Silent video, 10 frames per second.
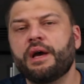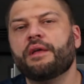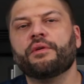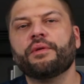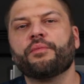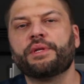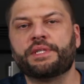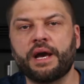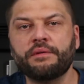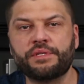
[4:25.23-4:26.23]
The only real
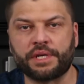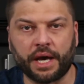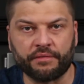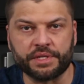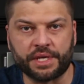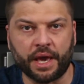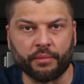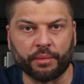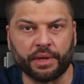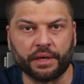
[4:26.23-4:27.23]
downside of this
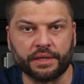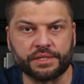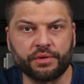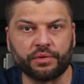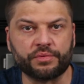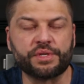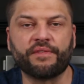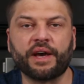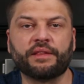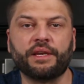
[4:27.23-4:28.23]
camera being this old was the
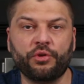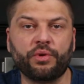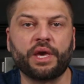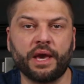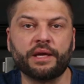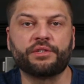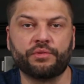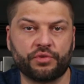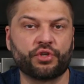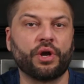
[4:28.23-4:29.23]
fact that you can't
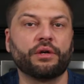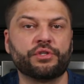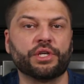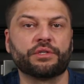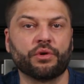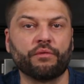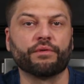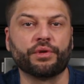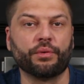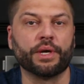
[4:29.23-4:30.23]
charge it over
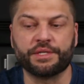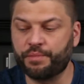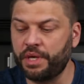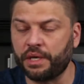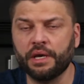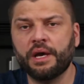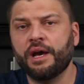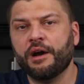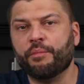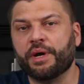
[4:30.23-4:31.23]
USB.
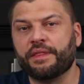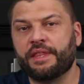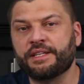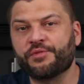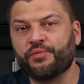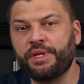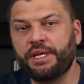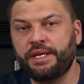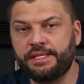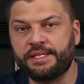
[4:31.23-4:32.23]
But that's really
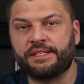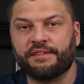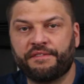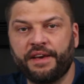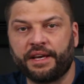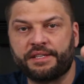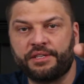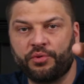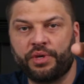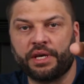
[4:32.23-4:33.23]
easy to fix.
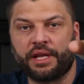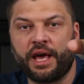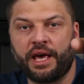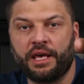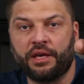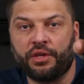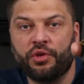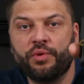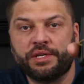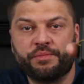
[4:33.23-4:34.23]
You get a
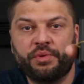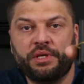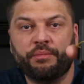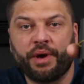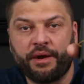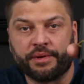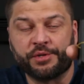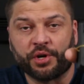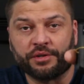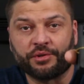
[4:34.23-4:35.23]
USB battery
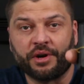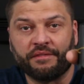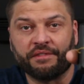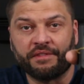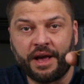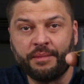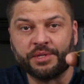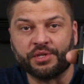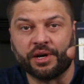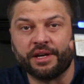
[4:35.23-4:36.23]
charger off of
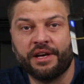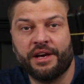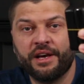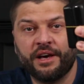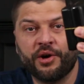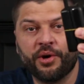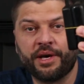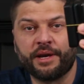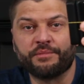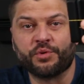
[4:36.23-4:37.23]
Amazon, hook
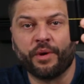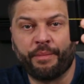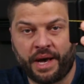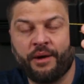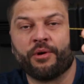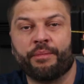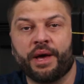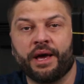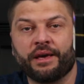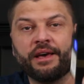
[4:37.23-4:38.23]
it up to a power
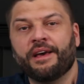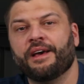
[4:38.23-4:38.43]
bank.